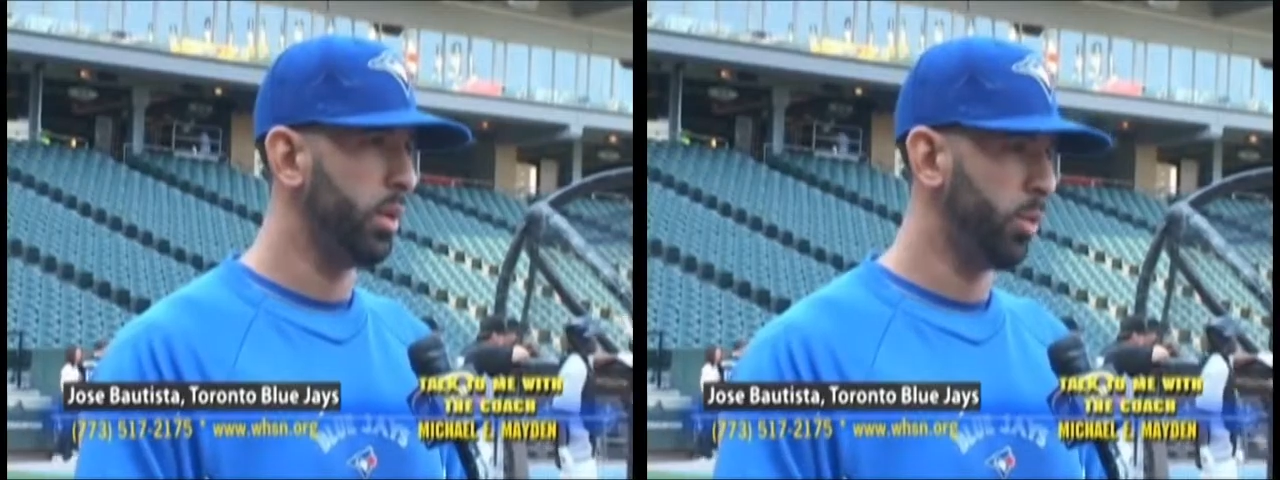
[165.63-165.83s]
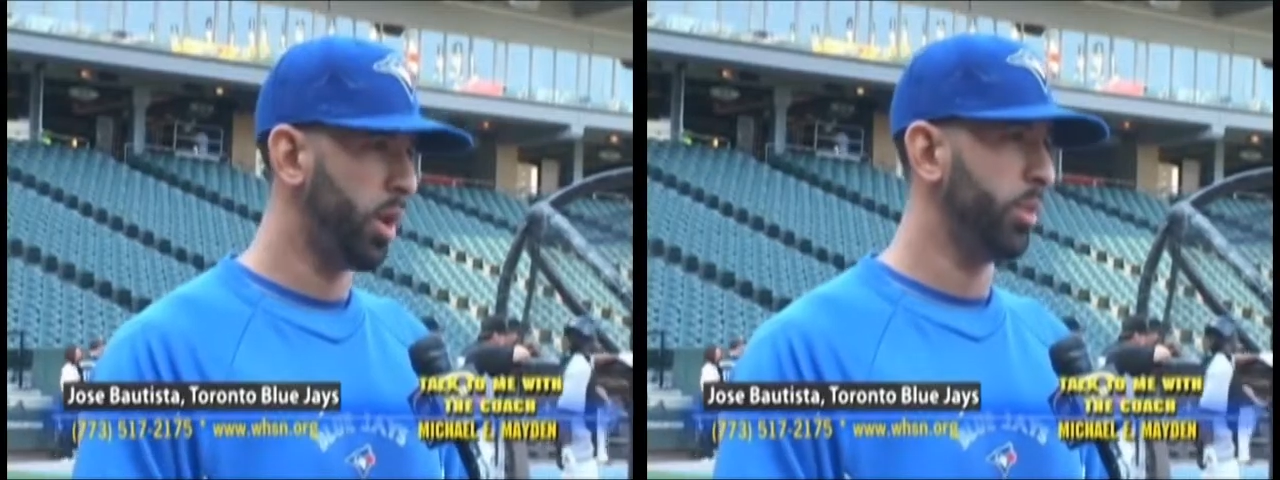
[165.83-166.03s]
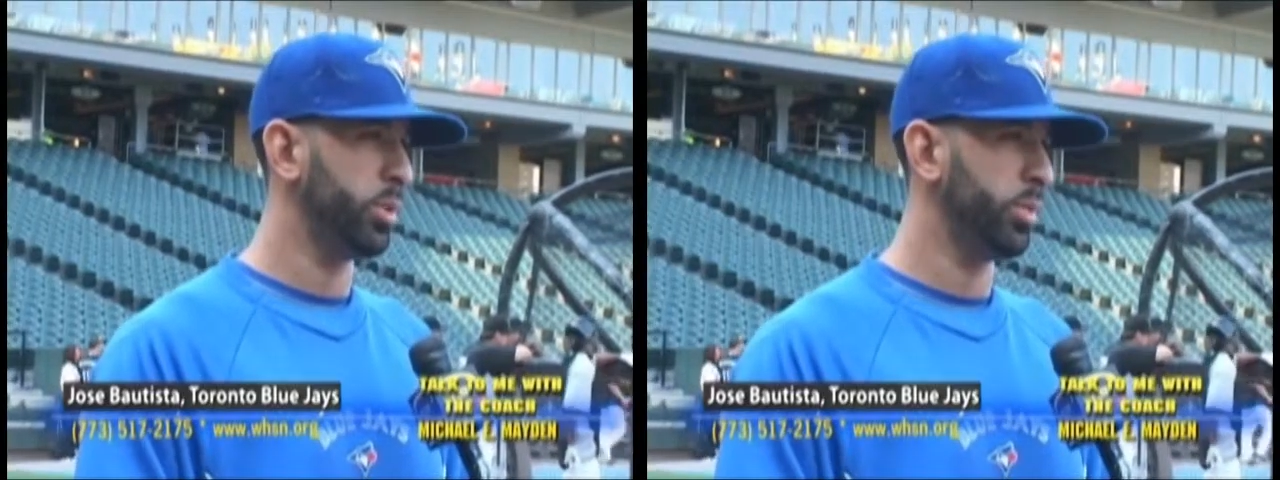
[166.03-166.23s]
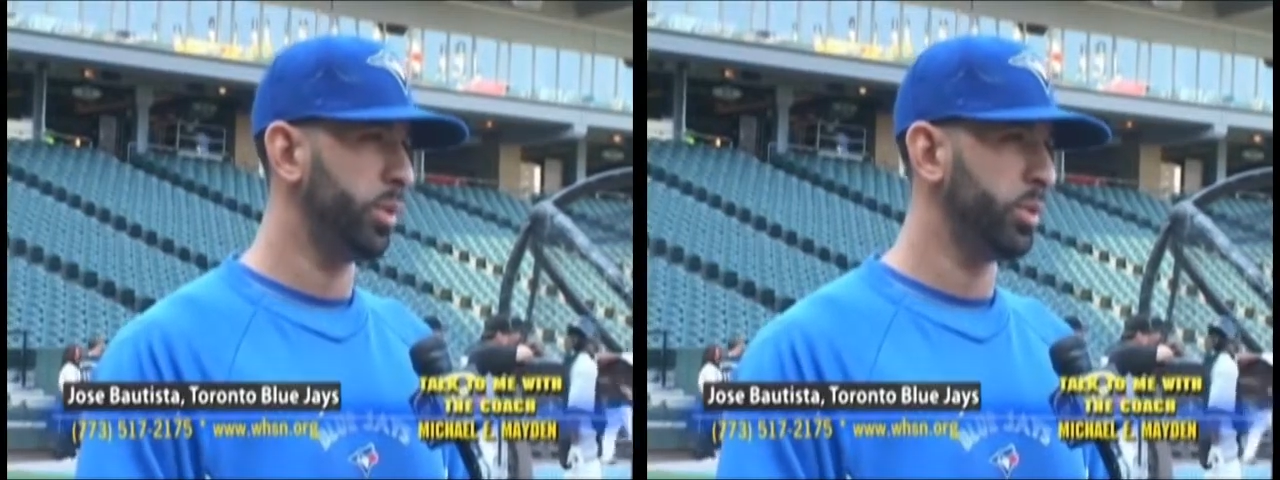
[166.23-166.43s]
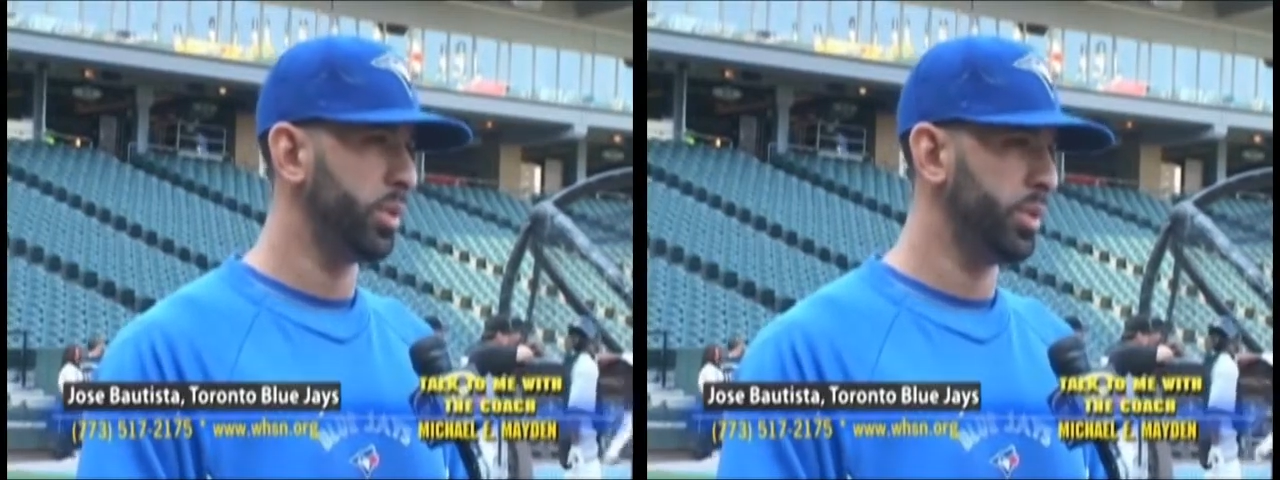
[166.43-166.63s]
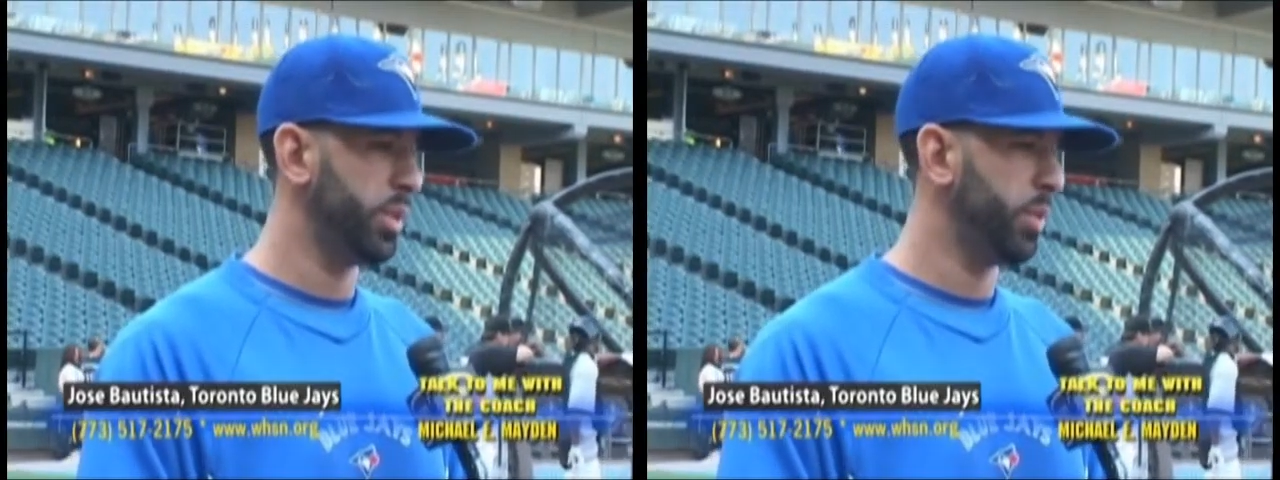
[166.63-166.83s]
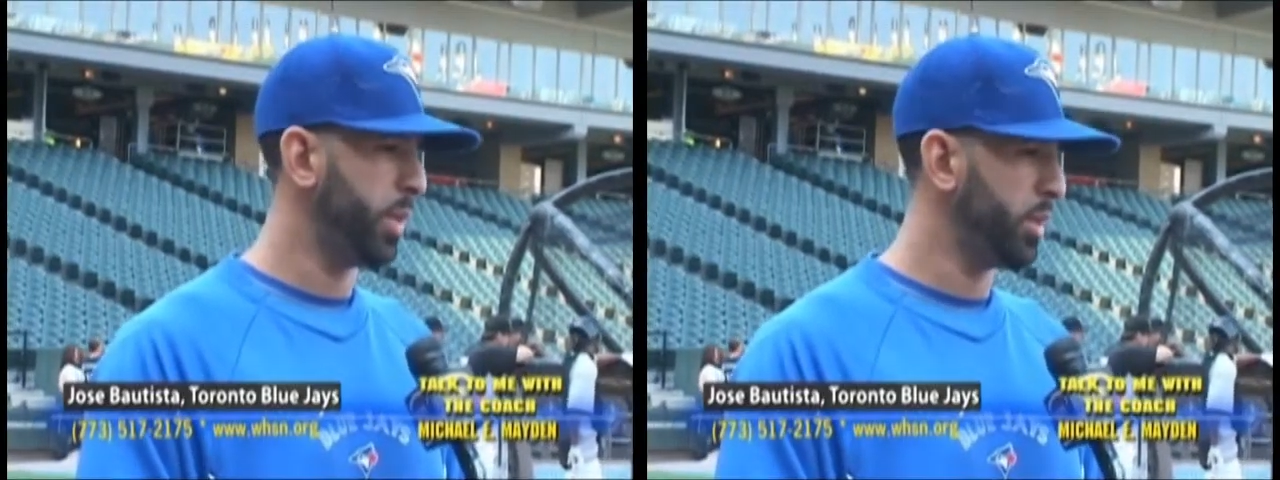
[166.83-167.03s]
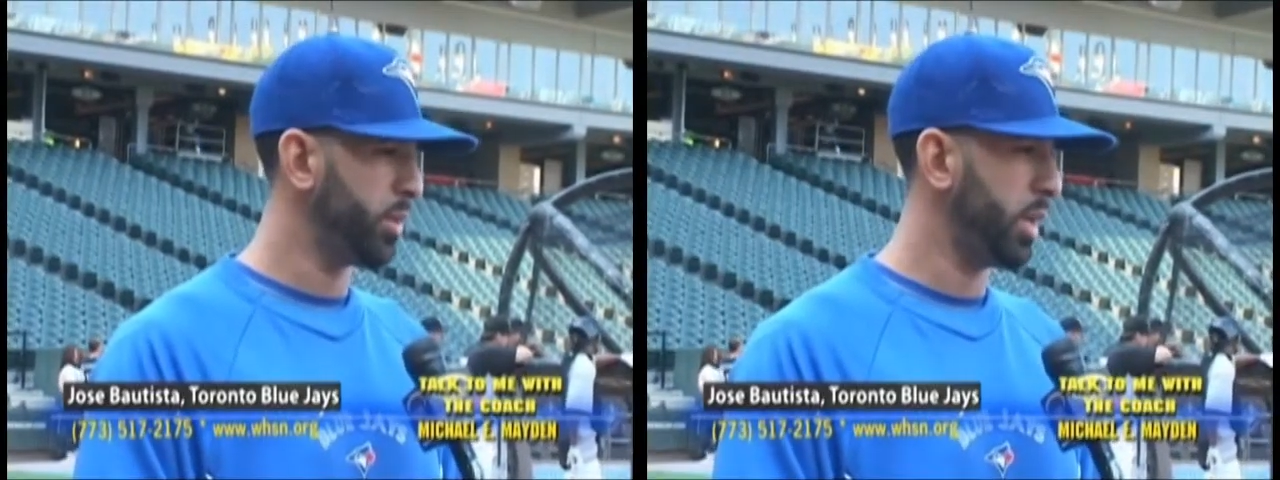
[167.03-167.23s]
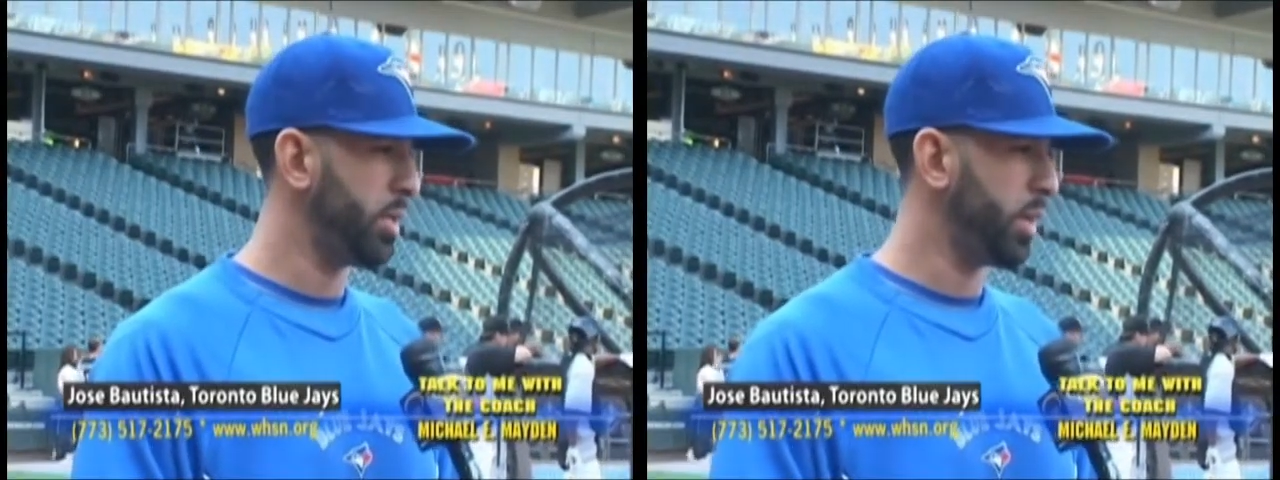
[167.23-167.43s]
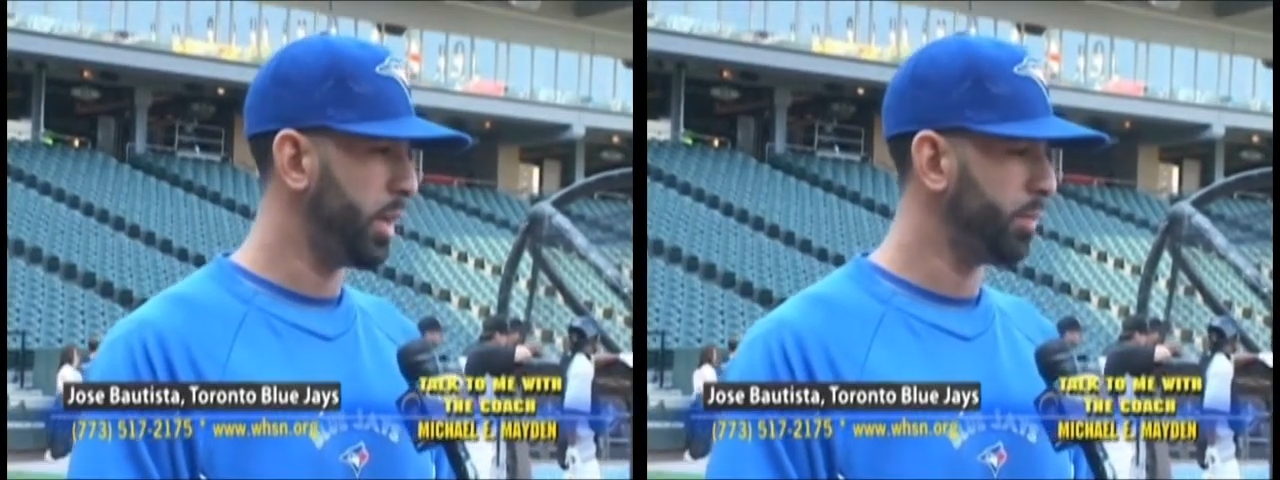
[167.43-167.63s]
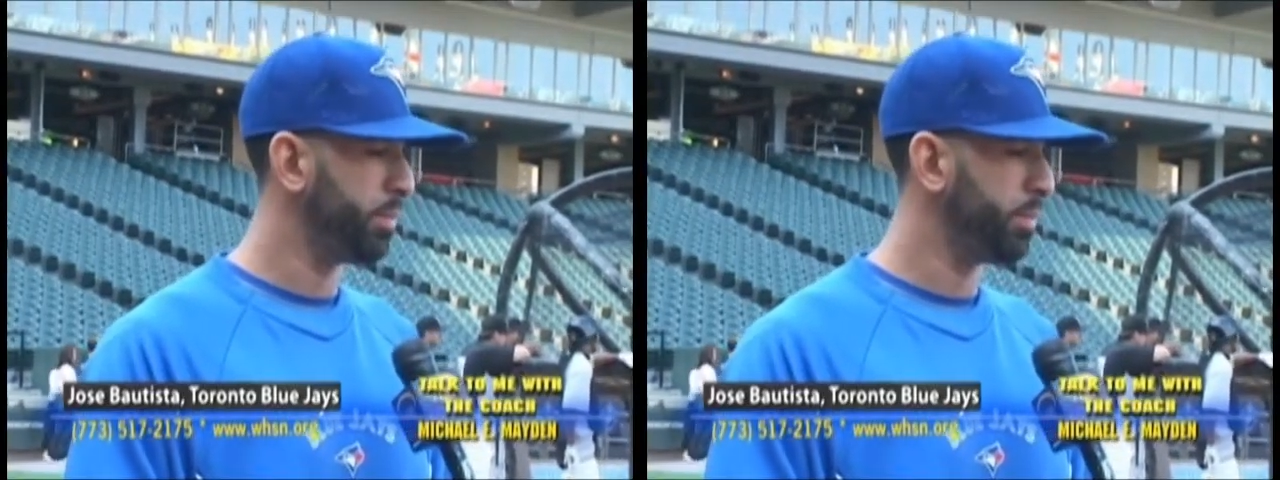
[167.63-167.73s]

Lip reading: where I was supposed to continue my education at.